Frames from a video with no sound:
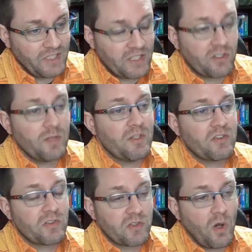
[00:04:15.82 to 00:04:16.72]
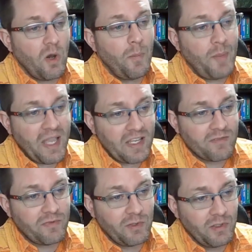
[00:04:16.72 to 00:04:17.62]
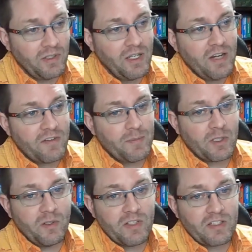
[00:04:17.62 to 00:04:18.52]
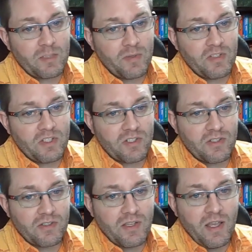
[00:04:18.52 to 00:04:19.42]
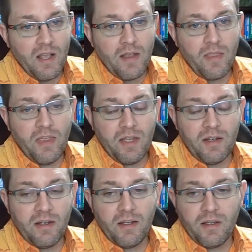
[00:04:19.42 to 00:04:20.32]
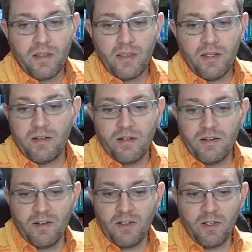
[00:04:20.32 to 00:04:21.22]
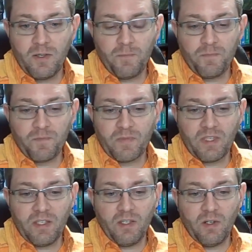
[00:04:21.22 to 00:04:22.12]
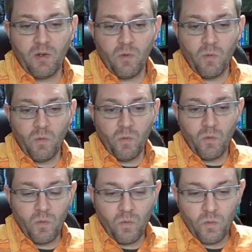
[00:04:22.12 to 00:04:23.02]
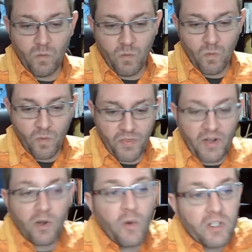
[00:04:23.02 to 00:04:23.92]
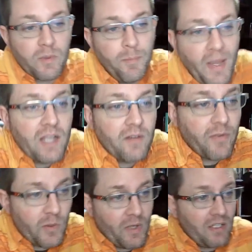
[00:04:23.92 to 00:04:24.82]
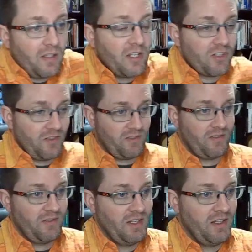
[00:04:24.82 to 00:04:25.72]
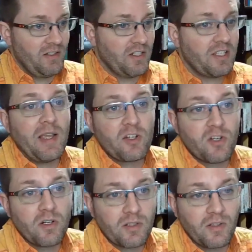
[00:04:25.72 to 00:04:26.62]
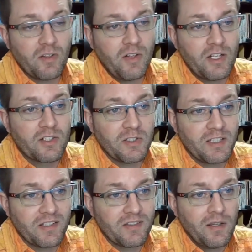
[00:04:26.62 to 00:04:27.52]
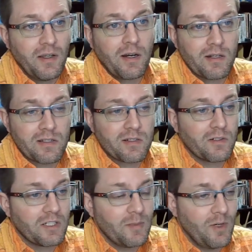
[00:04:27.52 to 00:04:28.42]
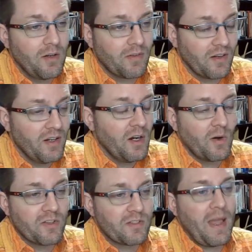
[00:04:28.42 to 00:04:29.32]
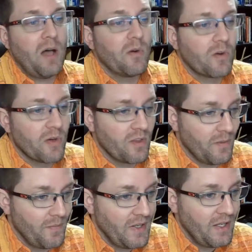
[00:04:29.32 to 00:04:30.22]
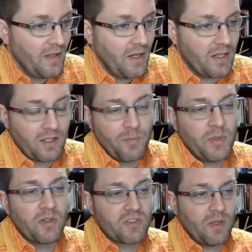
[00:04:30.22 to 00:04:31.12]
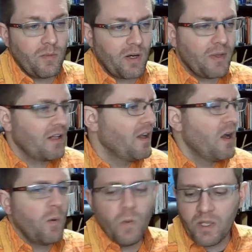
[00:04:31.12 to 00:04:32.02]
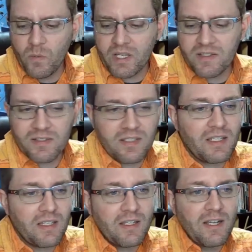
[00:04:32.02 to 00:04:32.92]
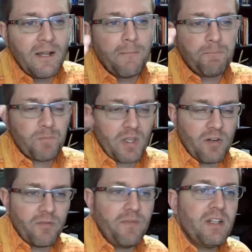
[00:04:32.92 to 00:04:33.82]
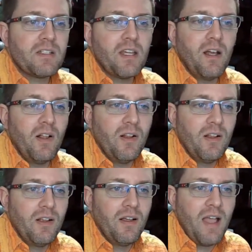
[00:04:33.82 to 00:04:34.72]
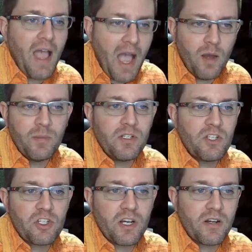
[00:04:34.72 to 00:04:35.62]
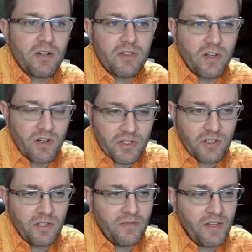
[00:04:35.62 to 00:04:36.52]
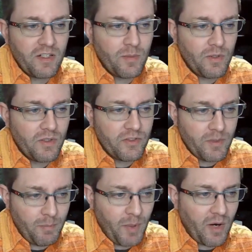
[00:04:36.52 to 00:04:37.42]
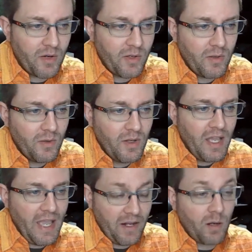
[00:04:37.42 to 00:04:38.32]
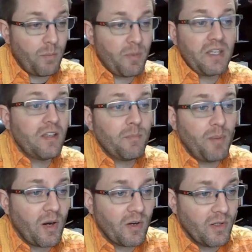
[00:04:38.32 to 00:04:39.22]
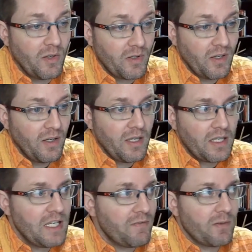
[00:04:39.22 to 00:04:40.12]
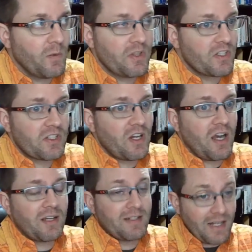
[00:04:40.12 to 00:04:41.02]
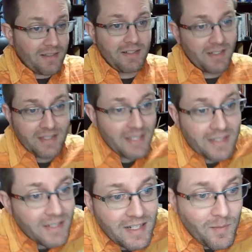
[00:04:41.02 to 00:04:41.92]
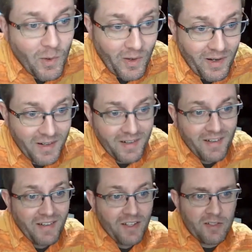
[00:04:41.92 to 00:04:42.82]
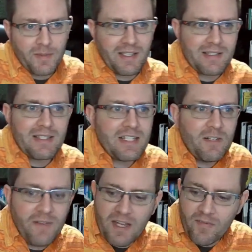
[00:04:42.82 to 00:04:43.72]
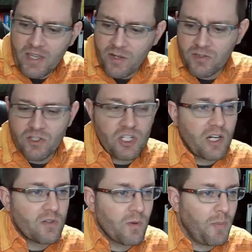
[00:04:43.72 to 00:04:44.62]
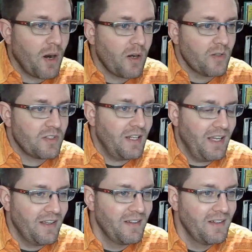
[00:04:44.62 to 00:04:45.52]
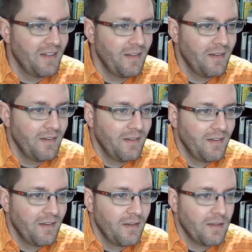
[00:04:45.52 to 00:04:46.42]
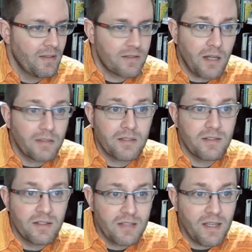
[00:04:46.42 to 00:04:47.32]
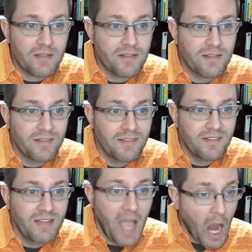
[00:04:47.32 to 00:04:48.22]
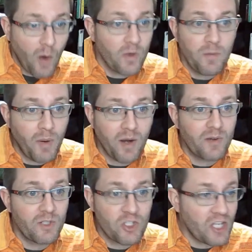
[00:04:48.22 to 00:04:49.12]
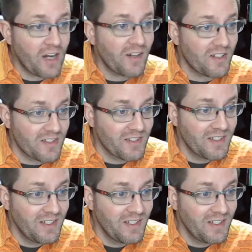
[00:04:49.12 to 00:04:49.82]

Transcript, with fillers: it's going to be so painful for them to close out these positions that that you know they're going to beg for the regulations to make sure that their little underlings aren't screwing them over or that some algorithm on a computer somewhere. I mean, we, we can see on Fintel how many shares are still available to borrow and are being borrowed even when the stock doesn't exist anymore. Something like 65,000 shares were borrowed today. The stock doesn't exist how are you borrowing shares?